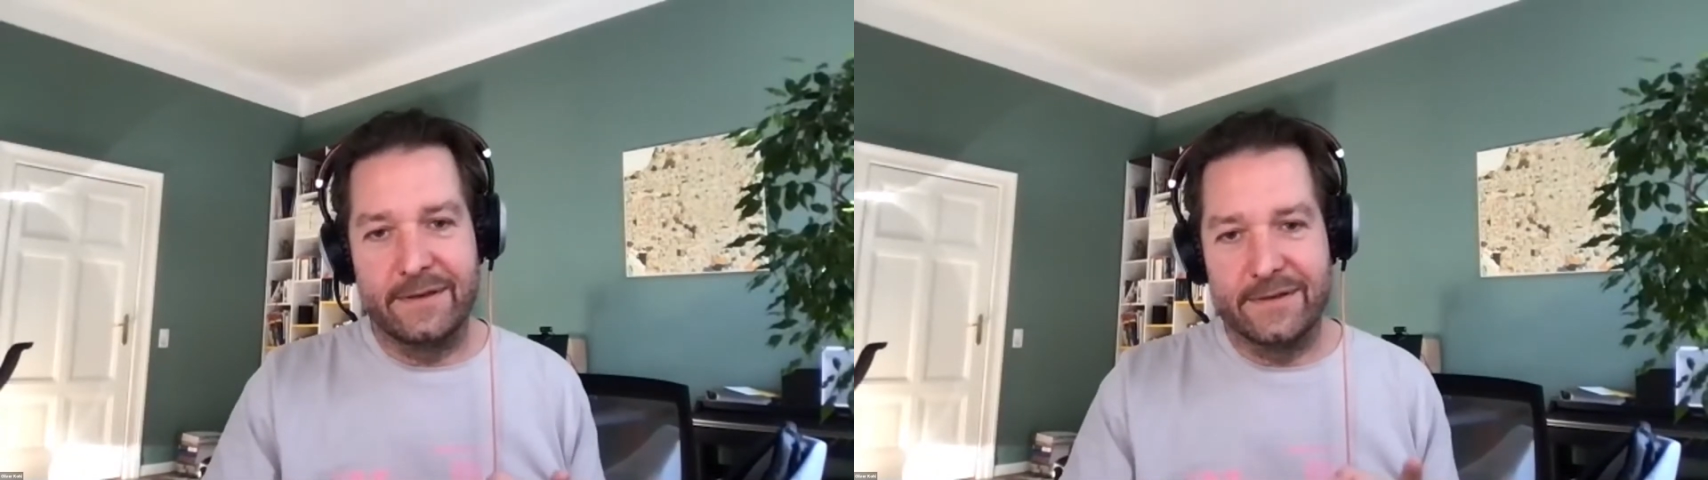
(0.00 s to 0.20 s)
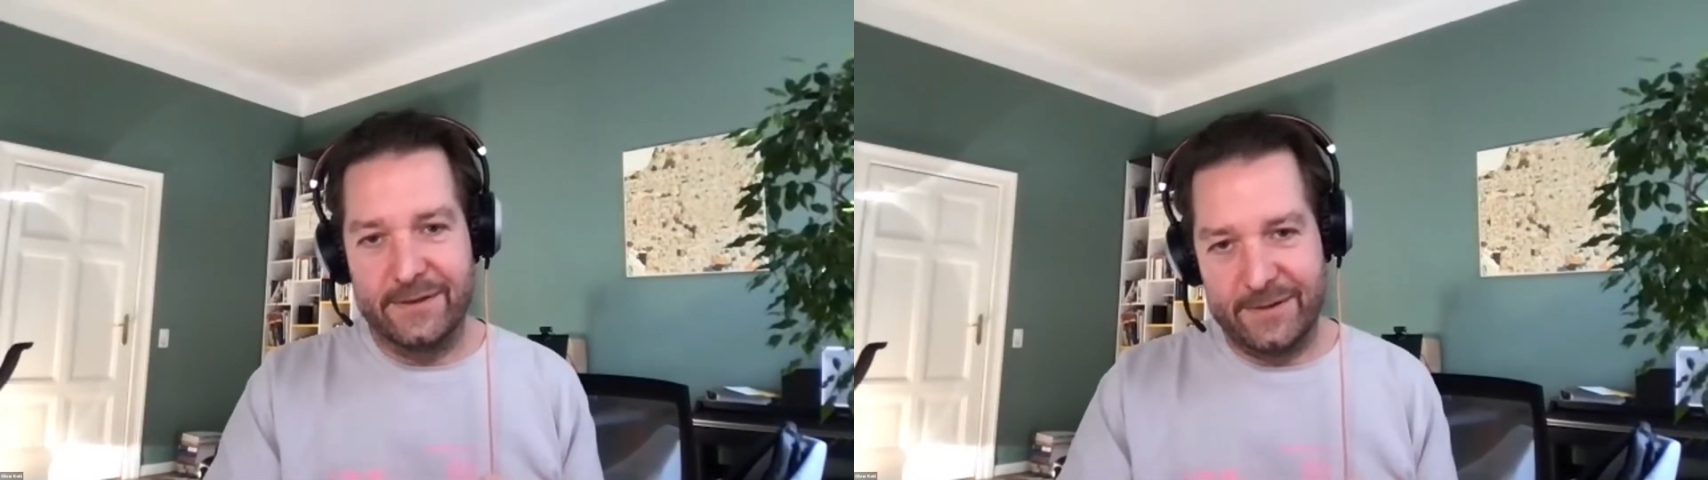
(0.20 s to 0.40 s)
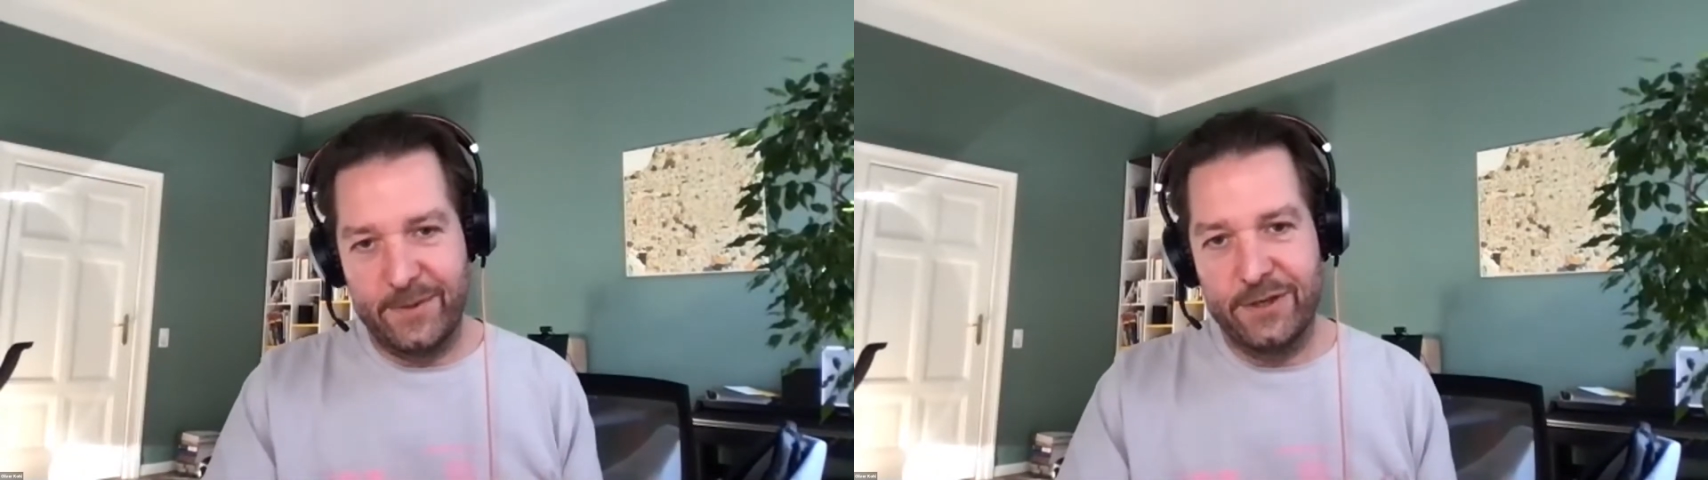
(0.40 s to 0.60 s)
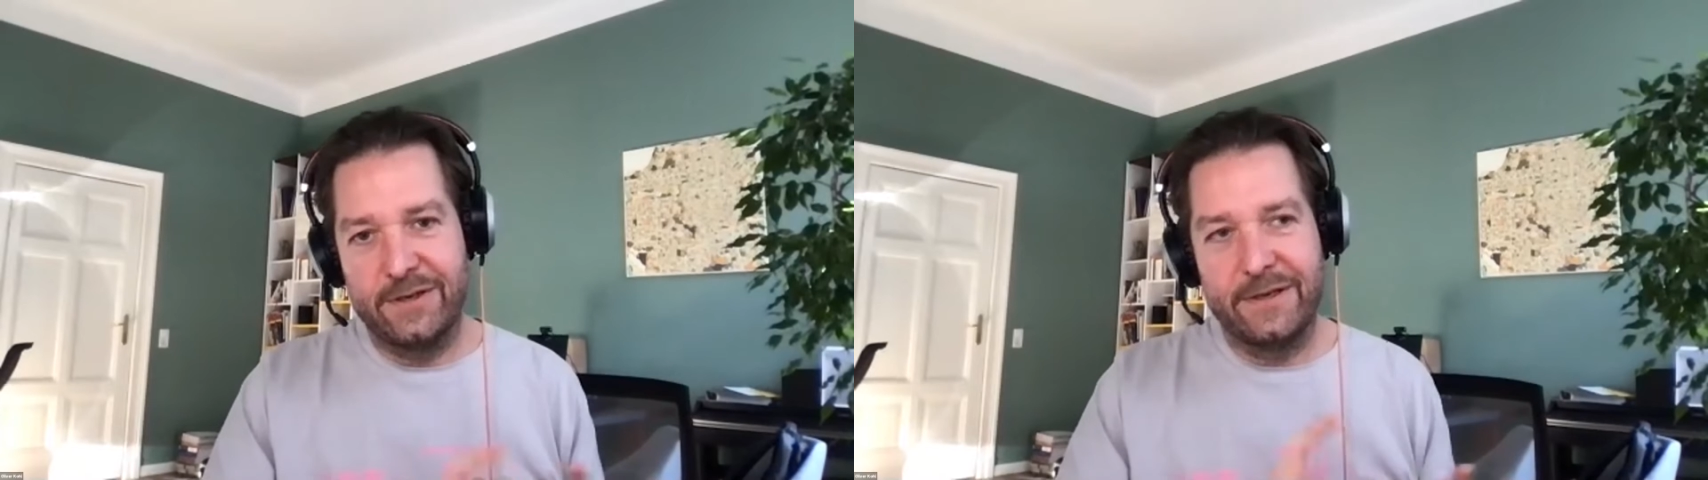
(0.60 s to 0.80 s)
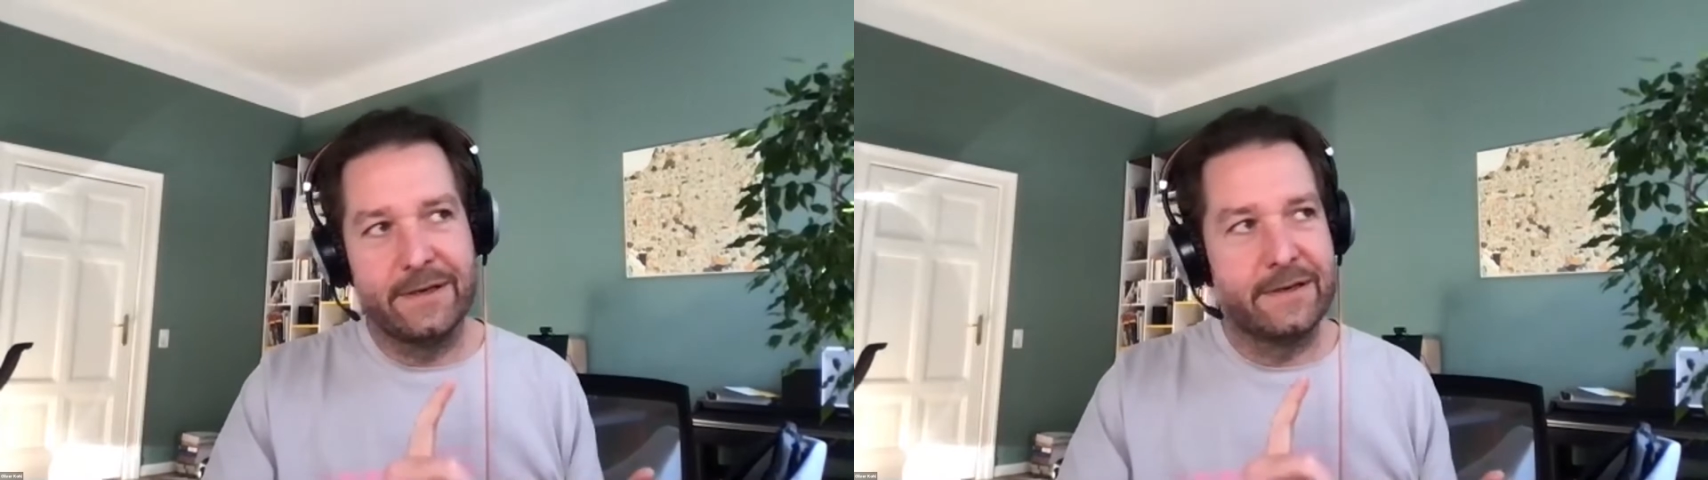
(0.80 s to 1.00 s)
system
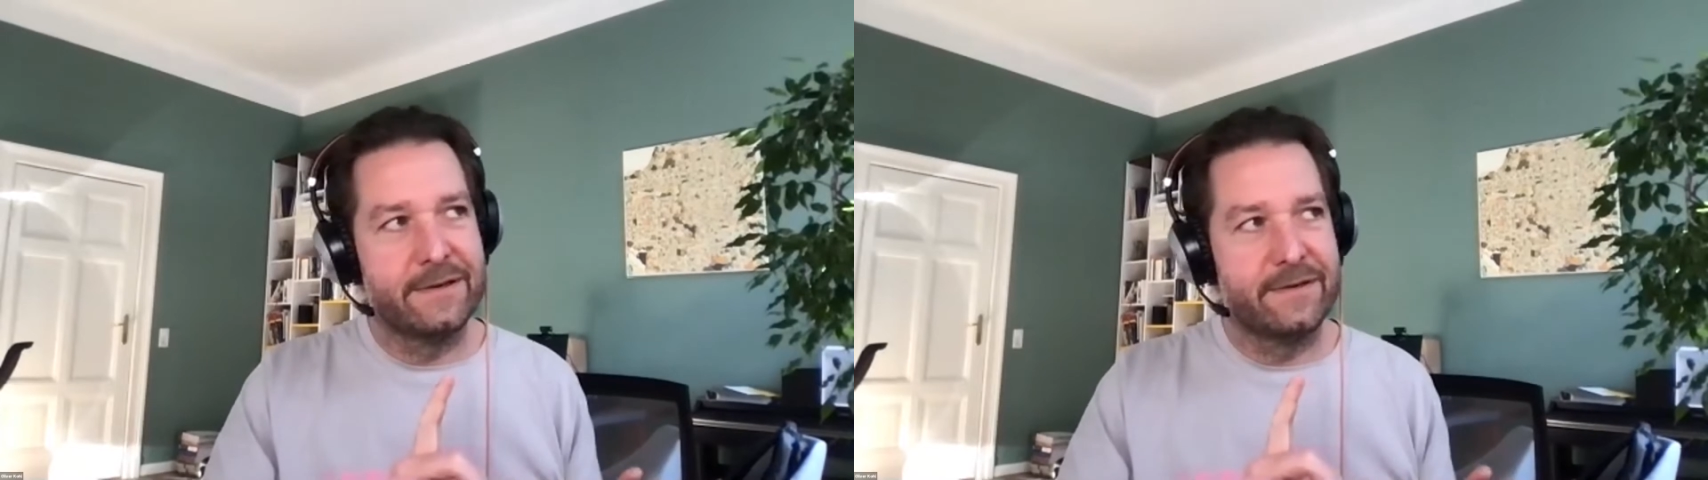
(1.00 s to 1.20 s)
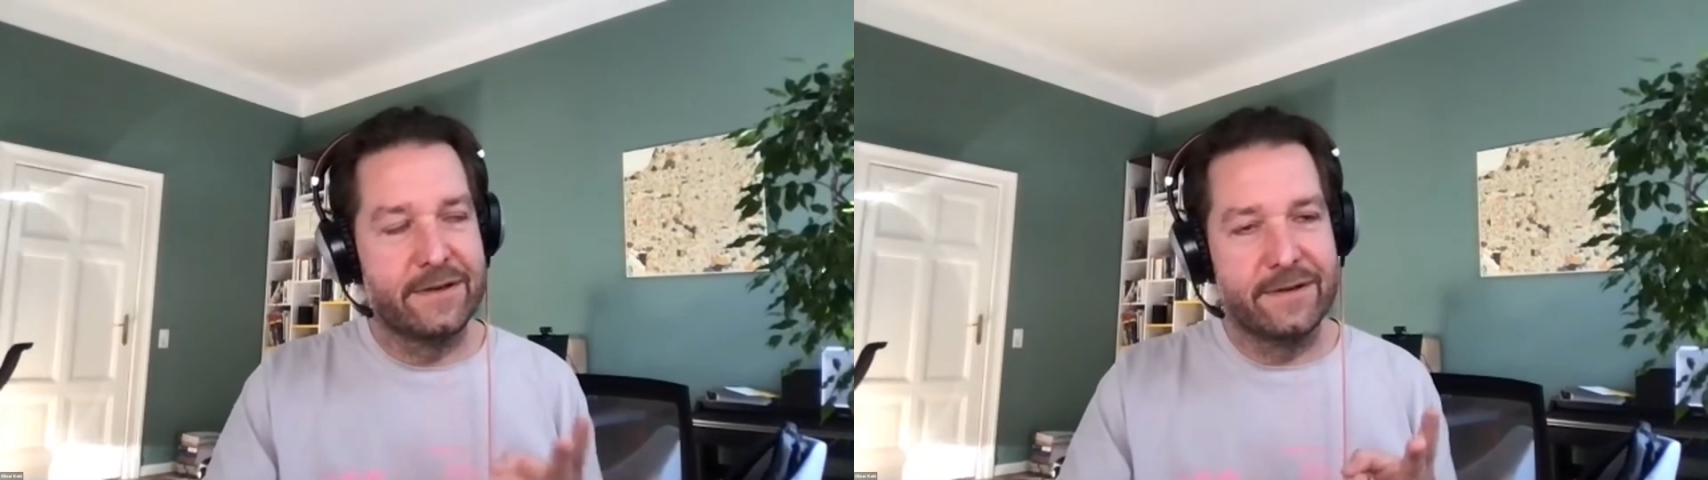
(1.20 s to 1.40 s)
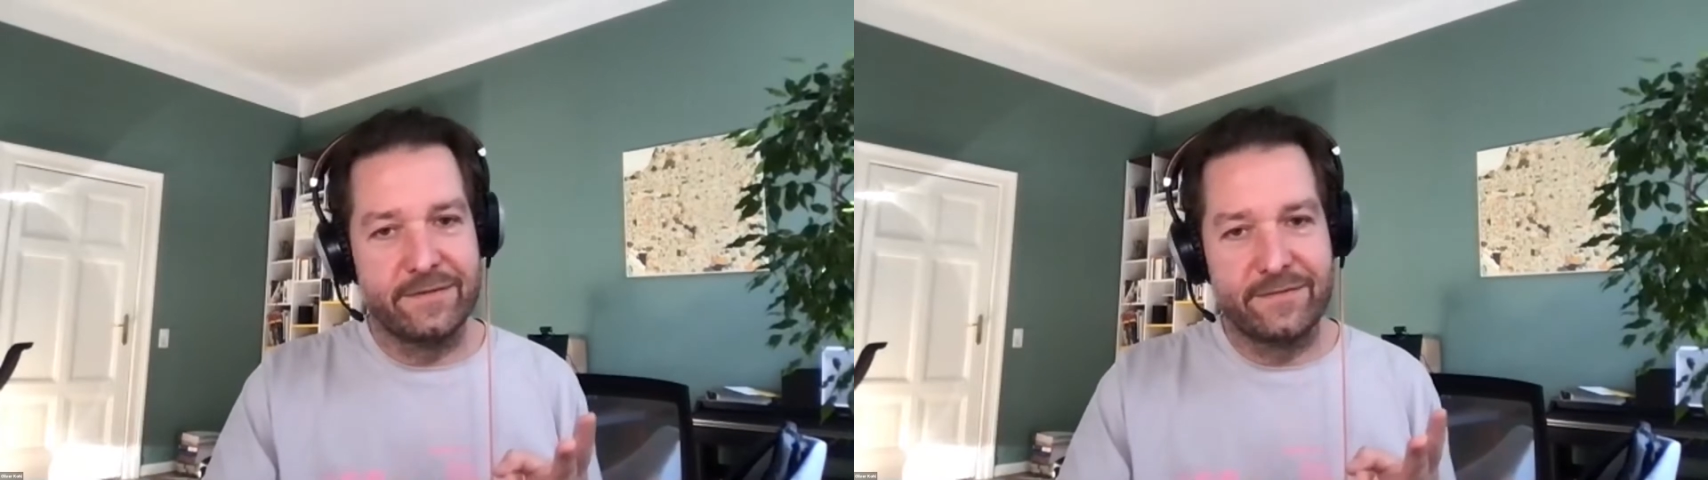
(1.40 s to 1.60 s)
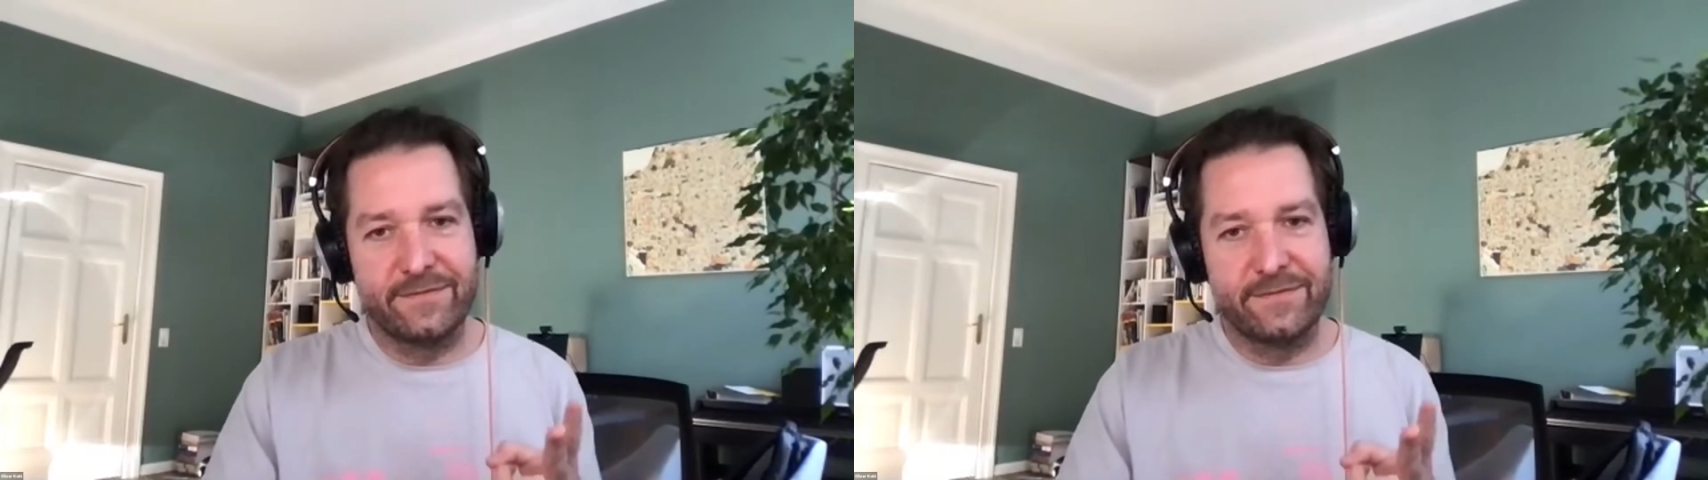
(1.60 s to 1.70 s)
engineer,